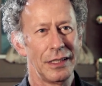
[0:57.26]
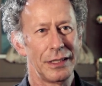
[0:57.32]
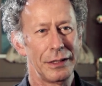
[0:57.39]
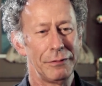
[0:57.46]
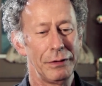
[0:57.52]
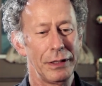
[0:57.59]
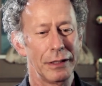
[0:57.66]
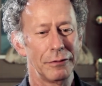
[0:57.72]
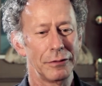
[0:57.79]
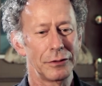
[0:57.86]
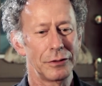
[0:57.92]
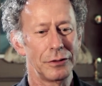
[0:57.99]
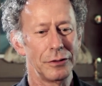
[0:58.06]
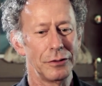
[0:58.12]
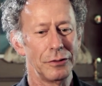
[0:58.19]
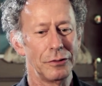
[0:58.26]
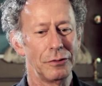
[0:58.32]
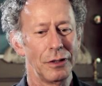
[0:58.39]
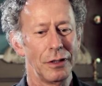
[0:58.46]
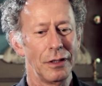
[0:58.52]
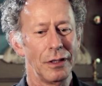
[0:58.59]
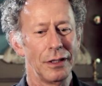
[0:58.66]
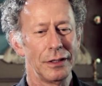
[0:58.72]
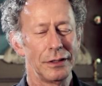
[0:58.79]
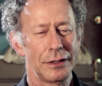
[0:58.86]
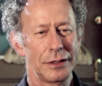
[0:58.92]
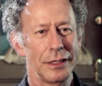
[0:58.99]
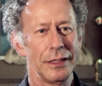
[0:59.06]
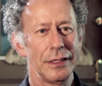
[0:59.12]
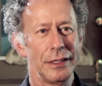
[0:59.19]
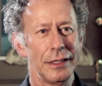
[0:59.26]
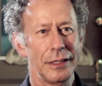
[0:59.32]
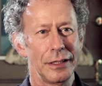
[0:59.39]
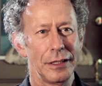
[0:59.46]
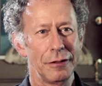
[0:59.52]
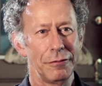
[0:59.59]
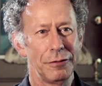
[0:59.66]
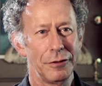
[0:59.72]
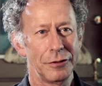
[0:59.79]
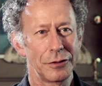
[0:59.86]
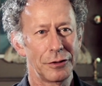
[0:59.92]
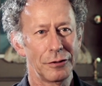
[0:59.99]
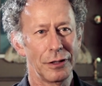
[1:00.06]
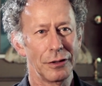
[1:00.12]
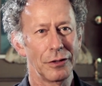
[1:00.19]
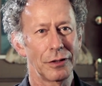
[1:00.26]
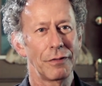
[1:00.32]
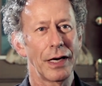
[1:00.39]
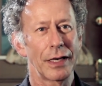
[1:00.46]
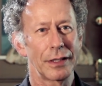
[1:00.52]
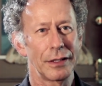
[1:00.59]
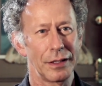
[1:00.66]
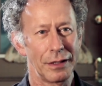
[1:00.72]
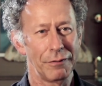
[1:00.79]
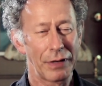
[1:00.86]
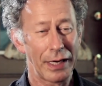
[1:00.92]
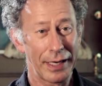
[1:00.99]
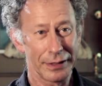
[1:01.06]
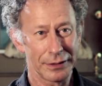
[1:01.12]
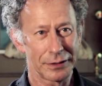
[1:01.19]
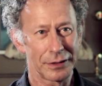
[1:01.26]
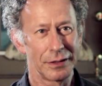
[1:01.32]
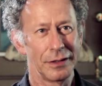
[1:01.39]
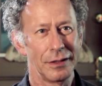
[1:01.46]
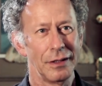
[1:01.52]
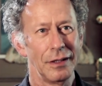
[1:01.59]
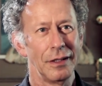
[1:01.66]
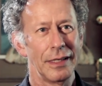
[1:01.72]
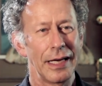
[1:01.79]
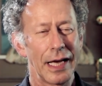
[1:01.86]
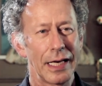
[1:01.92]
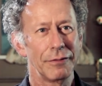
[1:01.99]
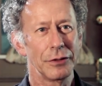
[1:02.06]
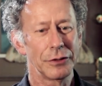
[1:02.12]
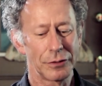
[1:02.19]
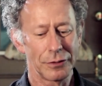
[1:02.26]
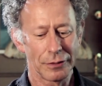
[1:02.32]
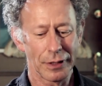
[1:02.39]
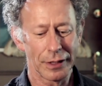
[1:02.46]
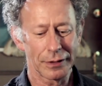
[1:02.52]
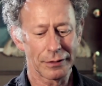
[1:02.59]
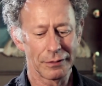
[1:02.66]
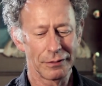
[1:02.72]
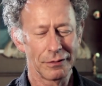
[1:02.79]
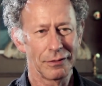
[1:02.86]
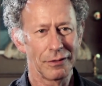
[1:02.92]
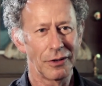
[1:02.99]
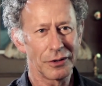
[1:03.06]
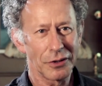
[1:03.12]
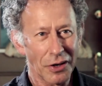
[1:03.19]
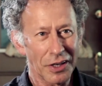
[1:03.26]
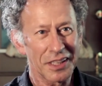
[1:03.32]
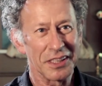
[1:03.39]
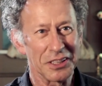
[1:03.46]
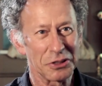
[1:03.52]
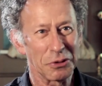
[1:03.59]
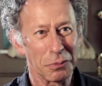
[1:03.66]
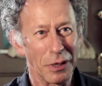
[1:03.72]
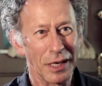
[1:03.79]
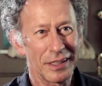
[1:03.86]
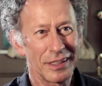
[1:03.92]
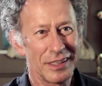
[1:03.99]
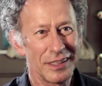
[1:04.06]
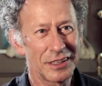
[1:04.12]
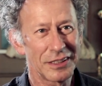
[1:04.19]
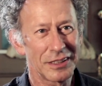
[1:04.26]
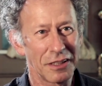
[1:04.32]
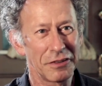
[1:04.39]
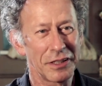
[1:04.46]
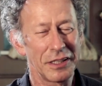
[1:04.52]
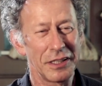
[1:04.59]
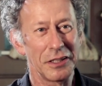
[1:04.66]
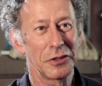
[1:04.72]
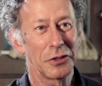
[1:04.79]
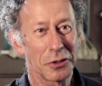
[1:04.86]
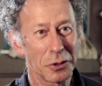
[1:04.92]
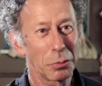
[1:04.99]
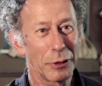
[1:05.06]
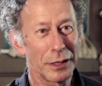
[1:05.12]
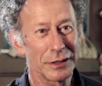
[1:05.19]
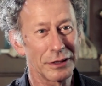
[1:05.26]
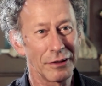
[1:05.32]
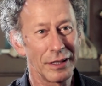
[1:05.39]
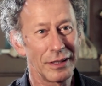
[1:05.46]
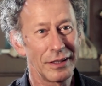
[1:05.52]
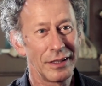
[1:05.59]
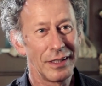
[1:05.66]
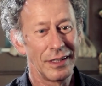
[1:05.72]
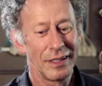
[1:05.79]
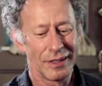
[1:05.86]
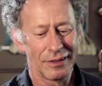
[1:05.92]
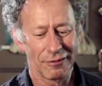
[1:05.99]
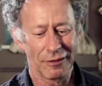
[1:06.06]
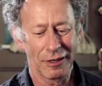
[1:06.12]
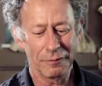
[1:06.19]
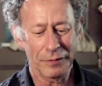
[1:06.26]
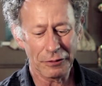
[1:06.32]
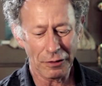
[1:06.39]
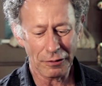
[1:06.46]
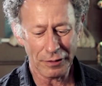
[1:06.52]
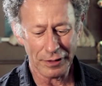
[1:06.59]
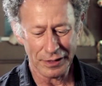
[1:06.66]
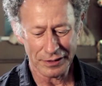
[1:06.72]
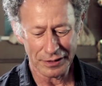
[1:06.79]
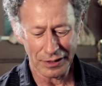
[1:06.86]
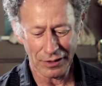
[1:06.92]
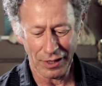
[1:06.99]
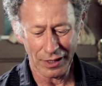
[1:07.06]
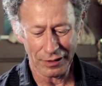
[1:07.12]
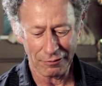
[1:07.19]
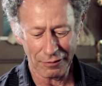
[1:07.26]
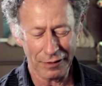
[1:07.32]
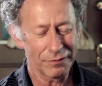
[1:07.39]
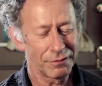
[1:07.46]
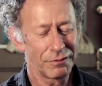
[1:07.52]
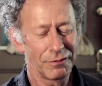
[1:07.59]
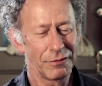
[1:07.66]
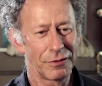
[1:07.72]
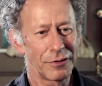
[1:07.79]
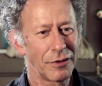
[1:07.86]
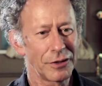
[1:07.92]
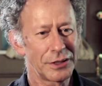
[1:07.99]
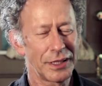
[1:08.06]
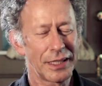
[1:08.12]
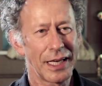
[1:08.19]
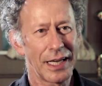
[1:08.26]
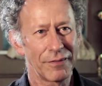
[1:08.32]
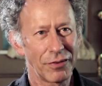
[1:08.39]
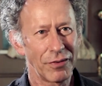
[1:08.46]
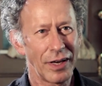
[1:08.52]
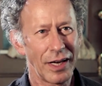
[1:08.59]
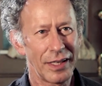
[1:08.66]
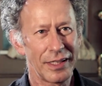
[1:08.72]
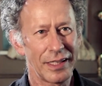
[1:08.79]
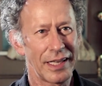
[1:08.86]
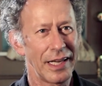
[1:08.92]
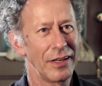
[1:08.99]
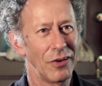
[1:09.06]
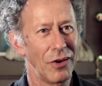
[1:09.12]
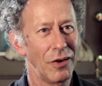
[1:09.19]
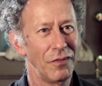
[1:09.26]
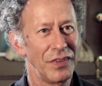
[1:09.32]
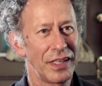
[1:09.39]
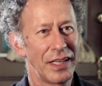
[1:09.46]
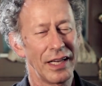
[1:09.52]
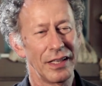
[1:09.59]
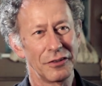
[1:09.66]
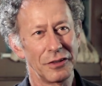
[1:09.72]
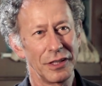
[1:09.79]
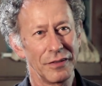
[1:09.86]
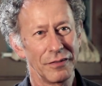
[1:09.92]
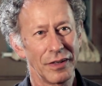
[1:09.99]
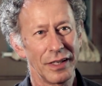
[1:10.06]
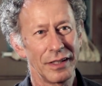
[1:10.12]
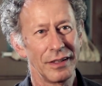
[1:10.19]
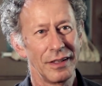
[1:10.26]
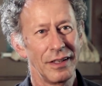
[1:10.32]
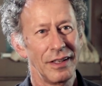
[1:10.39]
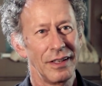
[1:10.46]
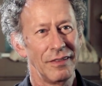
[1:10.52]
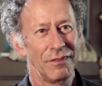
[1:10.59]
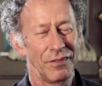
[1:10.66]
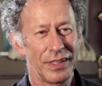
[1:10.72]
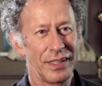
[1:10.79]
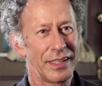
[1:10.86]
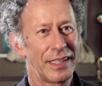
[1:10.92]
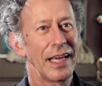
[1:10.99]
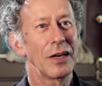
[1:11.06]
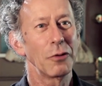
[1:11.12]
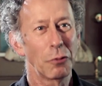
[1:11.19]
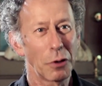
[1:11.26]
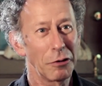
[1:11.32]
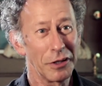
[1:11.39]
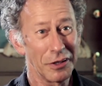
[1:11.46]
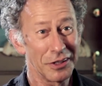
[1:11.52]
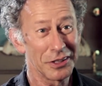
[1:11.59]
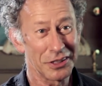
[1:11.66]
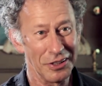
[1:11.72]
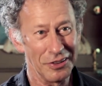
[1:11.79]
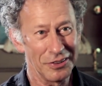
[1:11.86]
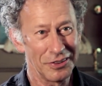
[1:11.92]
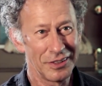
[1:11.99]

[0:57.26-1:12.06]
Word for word: to be able to see into the future and look back in the past. Animals are like our dog in this room, right? just living in the eternal present, right? right. What me worry? He's a dog. What? Of course, he can't plan, he can't hope, he can't dream, right? But he can't worry also.